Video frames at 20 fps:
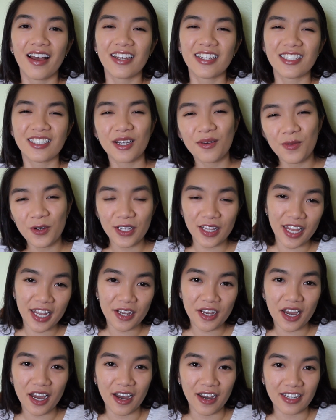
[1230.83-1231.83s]
Somewhat
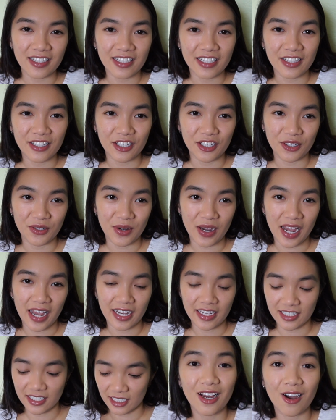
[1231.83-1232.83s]
like us in the
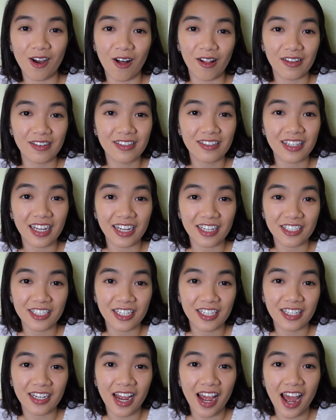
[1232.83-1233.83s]
US, colonization
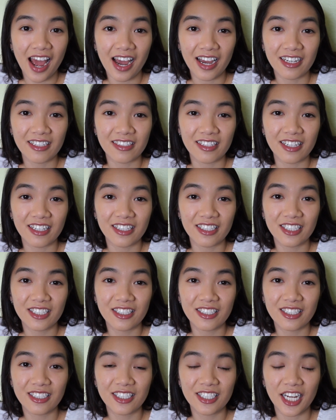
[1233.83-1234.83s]
has
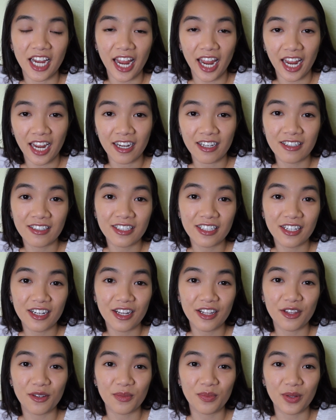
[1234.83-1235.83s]
changed
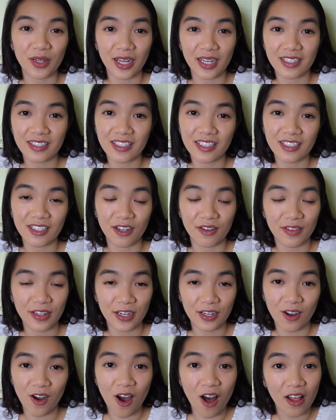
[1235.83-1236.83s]
the places of
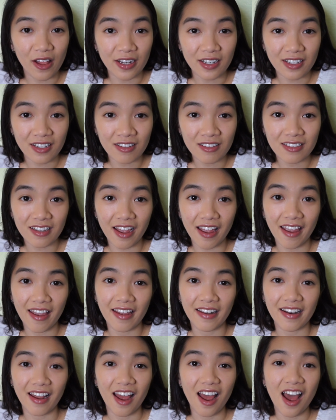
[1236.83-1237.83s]
their colonies,
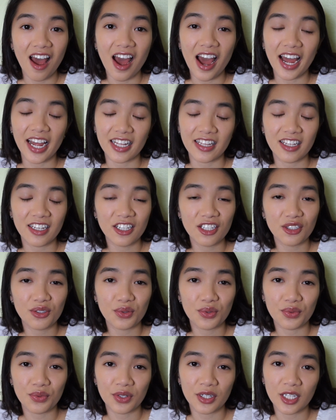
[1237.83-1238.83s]
and I think it's
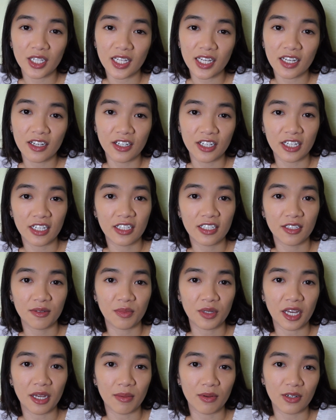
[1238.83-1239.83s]
really good to
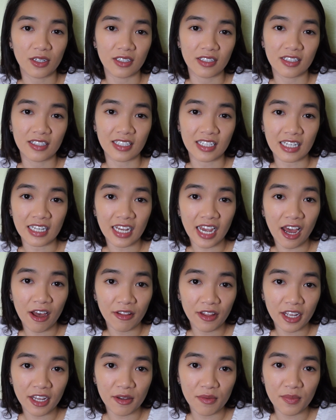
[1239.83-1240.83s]
be able to see how
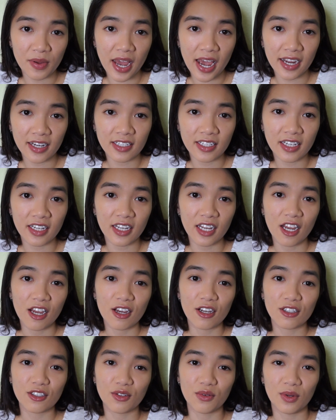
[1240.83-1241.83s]
they impact it.
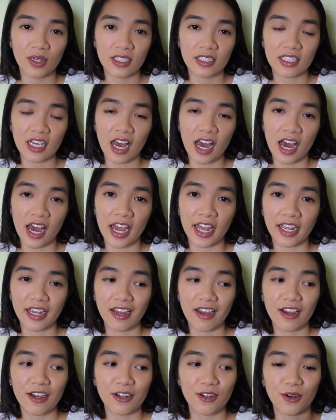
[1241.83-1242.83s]
So once I
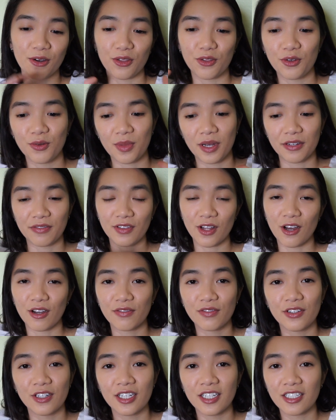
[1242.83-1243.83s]
go through my vlog
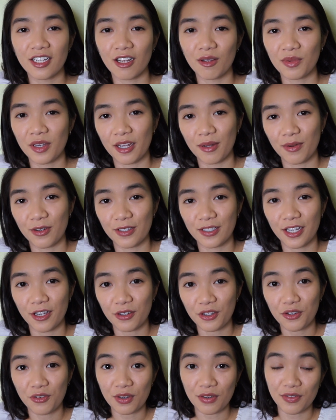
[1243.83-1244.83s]
footage, I'll be able to tell
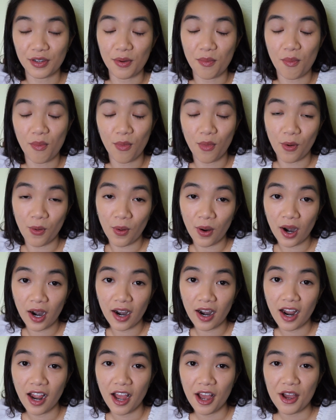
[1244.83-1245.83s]
you even
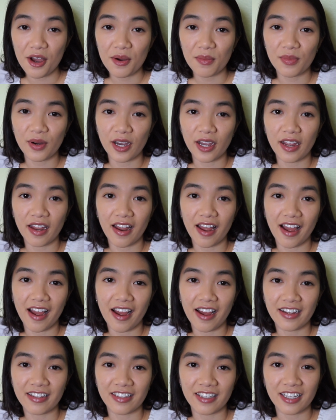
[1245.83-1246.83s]
more. But
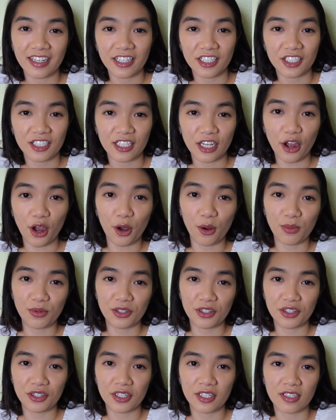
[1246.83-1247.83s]
I think it just
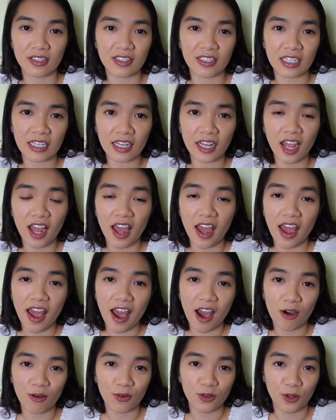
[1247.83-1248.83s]
helps to see
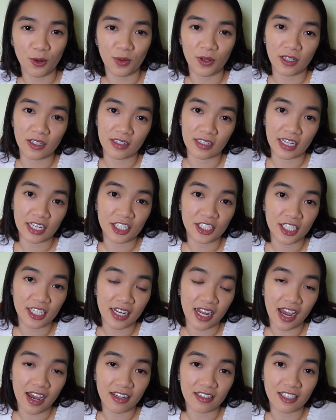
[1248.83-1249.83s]
how globalization
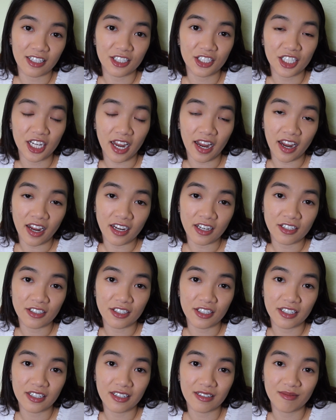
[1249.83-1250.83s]
has
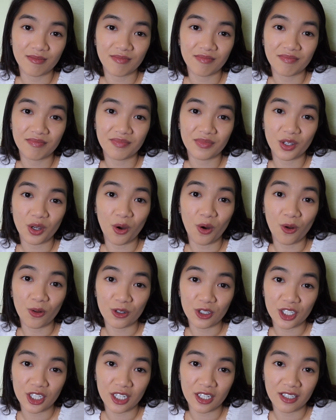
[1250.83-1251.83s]
changed
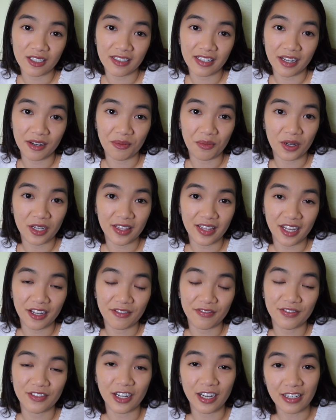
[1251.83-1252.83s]
cultures and what
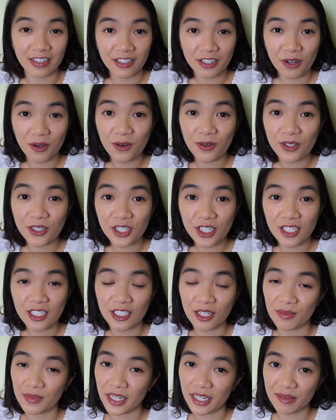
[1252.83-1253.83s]
they've done to cultures,
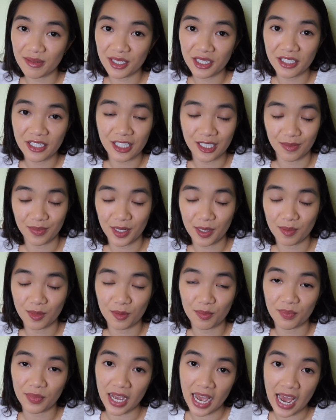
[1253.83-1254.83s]
sometimes good, sometimes
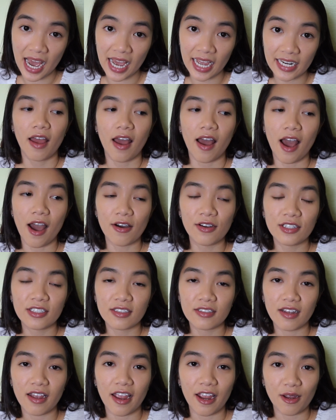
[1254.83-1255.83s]
bad. I
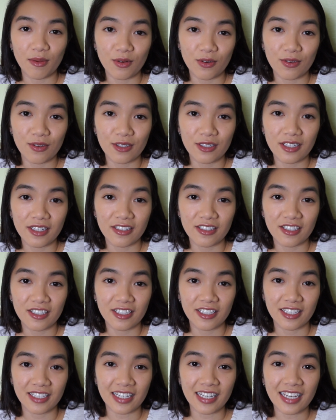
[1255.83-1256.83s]
was able to
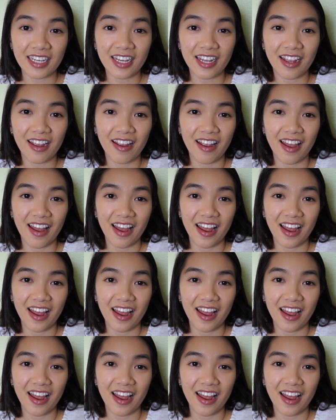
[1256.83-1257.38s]
just see